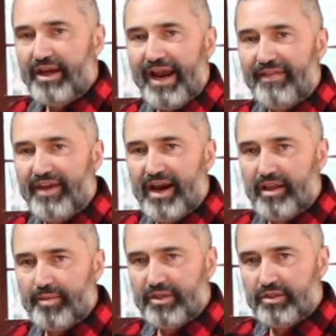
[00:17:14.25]
add the
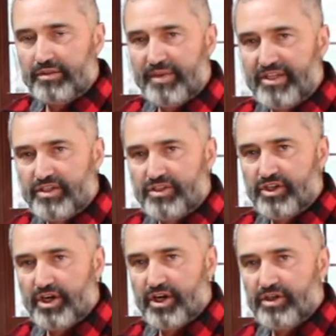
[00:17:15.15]
alum in a little mason
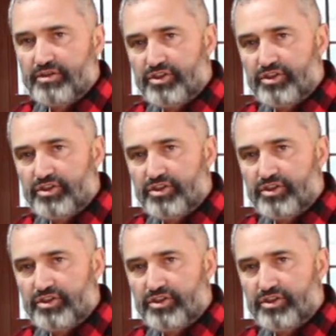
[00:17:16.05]
jar,